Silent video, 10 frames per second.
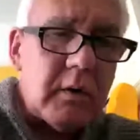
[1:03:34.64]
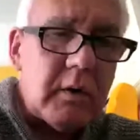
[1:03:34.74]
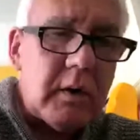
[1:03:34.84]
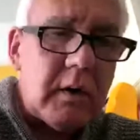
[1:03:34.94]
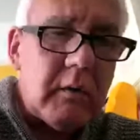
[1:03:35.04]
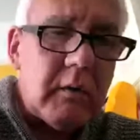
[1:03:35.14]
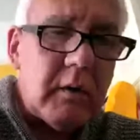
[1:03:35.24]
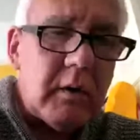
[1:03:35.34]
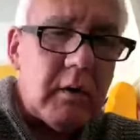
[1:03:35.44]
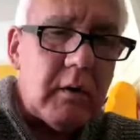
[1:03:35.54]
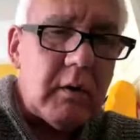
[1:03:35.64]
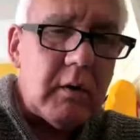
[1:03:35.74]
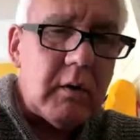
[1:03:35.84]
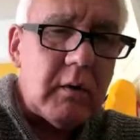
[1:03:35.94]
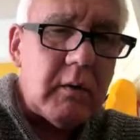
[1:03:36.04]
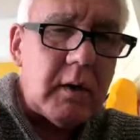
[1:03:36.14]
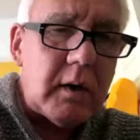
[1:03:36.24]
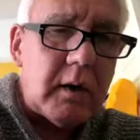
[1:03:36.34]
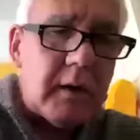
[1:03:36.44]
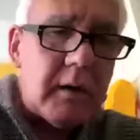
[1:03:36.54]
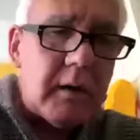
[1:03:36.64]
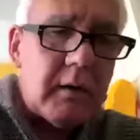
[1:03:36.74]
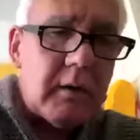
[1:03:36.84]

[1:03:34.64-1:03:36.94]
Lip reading: No, I've got you at.